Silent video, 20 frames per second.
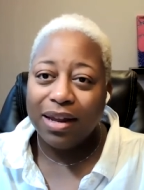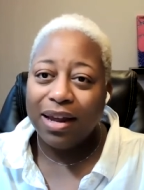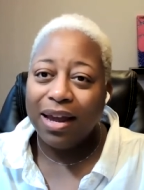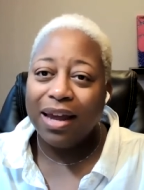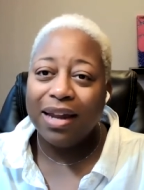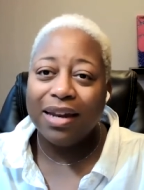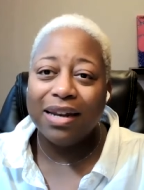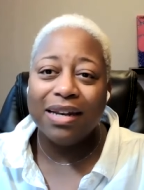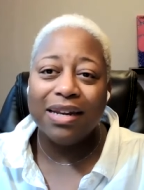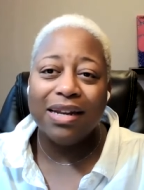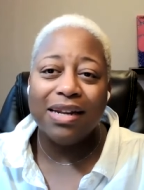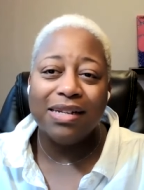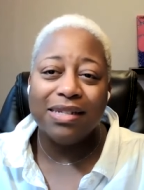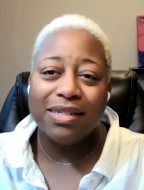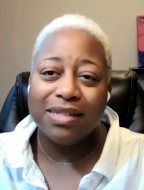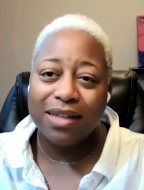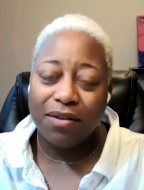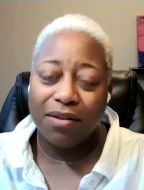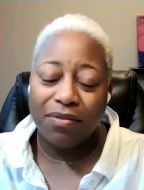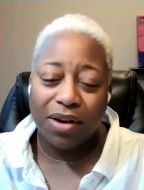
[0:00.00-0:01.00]
At
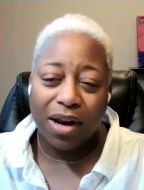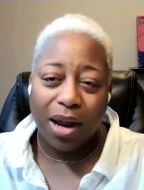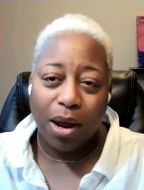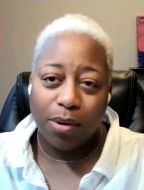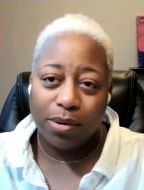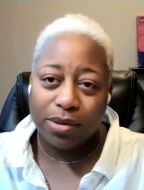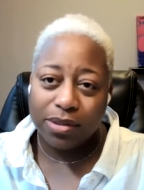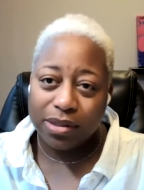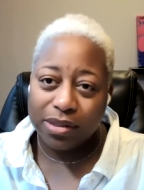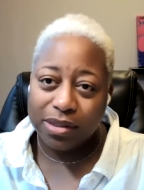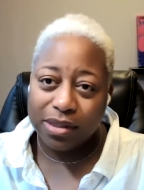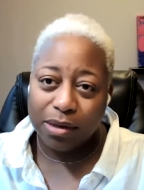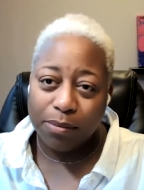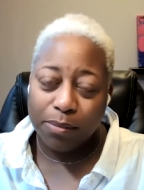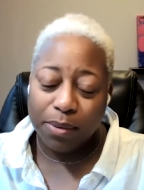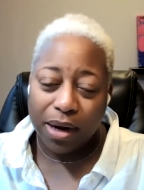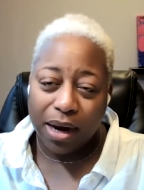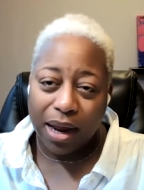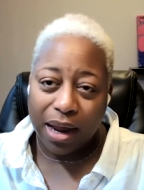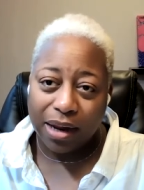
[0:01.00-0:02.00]
least seven hours of
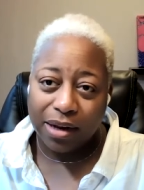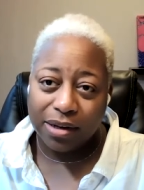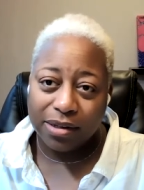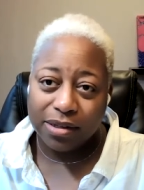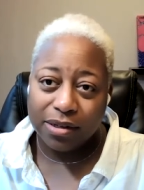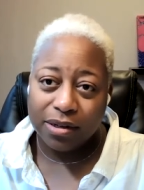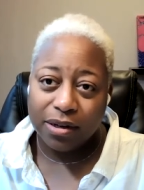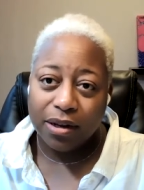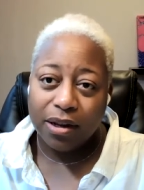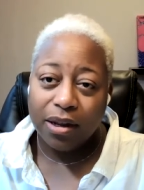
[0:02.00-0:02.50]
sleep a night.